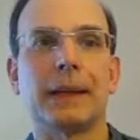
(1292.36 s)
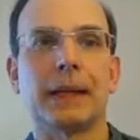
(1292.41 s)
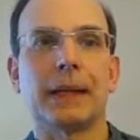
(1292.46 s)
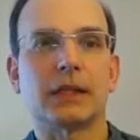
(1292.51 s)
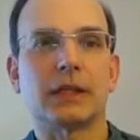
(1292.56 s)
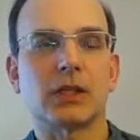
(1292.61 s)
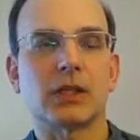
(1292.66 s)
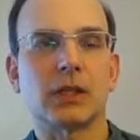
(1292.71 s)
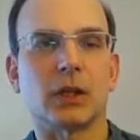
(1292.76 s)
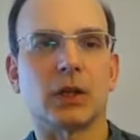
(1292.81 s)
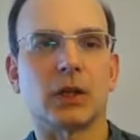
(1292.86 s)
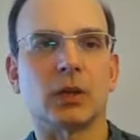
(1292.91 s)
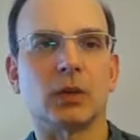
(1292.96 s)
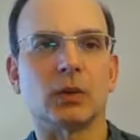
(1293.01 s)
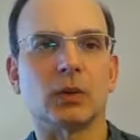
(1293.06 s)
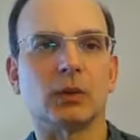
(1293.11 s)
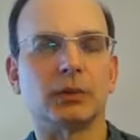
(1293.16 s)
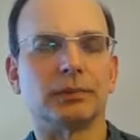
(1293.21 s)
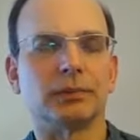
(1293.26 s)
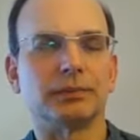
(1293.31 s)

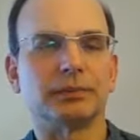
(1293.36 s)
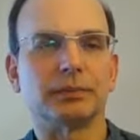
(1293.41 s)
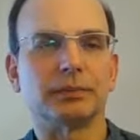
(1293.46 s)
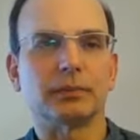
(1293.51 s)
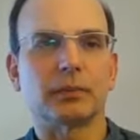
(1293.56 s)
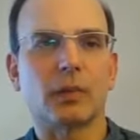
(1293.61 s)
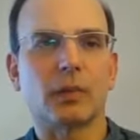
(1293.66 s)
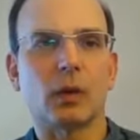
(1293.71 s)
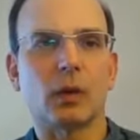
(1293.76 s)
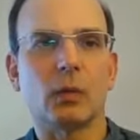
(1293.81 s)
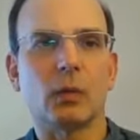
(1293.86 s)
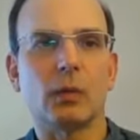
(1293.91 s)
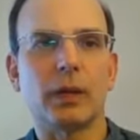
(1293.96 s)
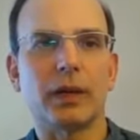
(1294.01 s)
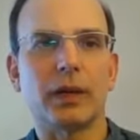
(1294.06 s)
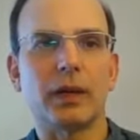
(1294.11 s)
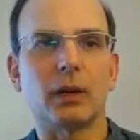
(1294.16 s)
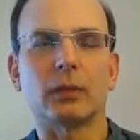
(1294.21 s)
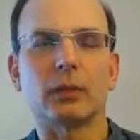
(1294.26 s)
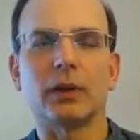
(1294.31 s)
So we
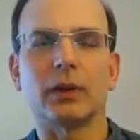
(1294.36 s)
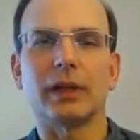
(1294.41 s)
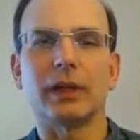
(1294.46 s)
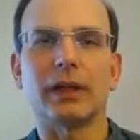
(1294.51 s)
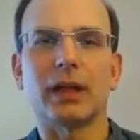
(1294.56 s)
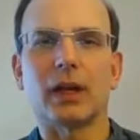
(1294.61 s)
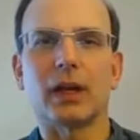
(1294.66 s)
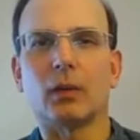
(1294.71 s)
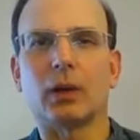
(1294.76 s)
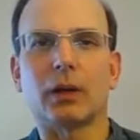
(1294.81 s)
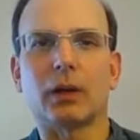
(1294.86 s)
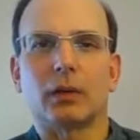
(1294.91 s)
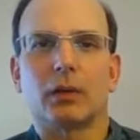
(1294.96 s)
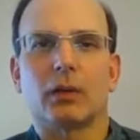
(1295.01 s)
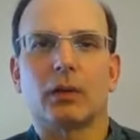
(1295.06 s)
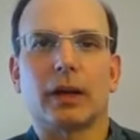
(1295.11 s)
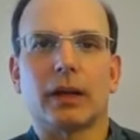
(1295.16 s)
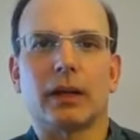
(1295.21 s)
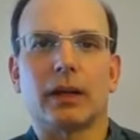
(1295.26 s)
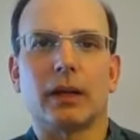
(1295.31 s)
don't really know what
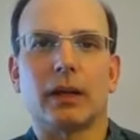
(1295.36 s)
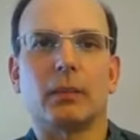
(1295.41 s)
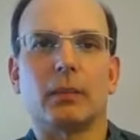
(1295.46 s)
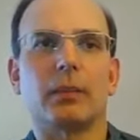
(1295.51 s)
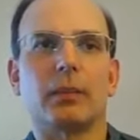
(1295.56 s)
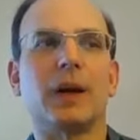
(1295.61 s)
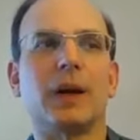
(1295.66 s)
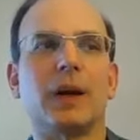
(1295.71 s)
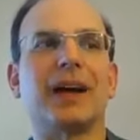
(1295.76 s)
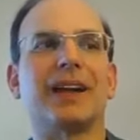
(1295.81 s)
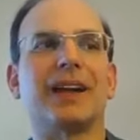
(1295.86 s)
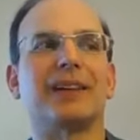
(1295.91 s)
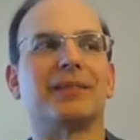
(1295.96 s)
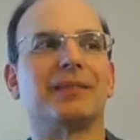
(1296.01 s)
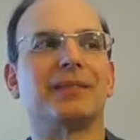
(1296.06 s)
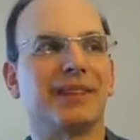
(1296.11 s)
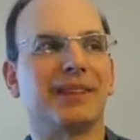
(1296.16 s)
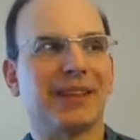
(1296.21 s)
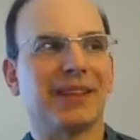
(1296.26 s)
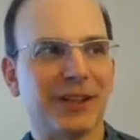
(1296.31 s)
created it. But
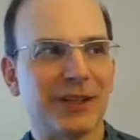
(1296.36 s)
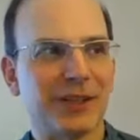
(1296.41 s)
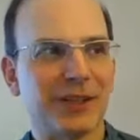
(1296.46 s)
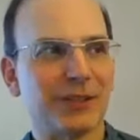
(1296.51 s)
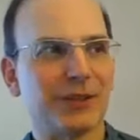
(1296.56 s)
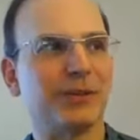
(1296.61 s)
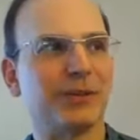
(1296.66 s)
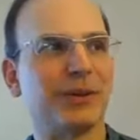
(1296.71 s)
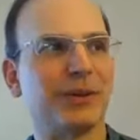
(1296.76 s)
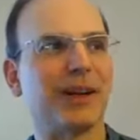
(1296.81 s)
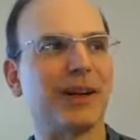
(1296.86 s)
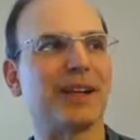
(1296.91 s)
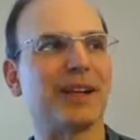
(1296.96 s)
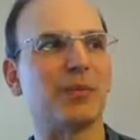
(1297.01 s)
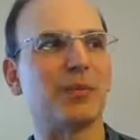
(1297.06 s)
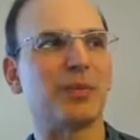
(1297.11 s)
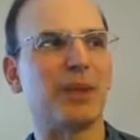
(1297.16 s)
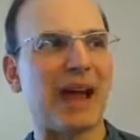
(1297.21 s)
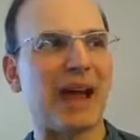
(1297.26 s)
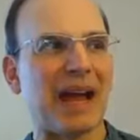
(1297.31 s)
here's where I
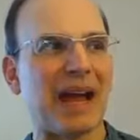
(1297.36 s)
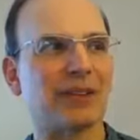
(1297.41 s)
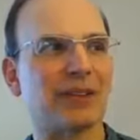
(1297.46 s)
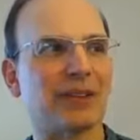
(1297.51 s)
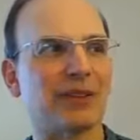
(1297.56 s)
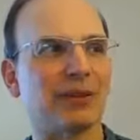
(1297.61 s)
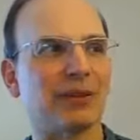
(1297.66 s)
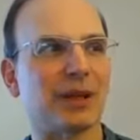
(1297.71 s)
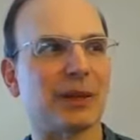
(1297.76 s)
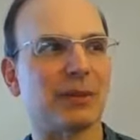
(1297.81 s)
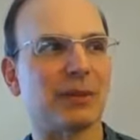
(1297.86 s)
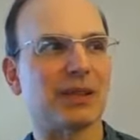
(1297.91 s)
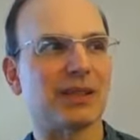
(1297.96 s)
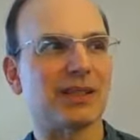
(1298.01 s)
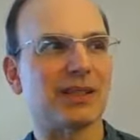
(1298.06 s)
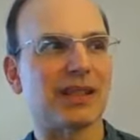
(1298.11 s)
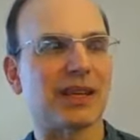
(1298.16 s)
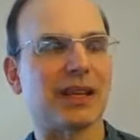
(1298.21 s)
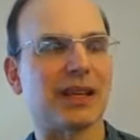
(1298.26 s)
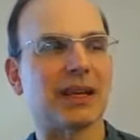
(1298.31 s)
get back to what I've been
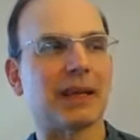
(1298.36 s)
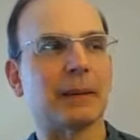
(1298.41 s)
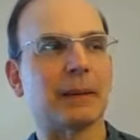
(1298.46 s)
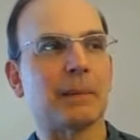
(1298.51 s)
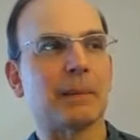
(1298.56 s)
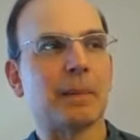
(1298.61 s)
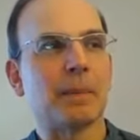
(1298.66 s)
saying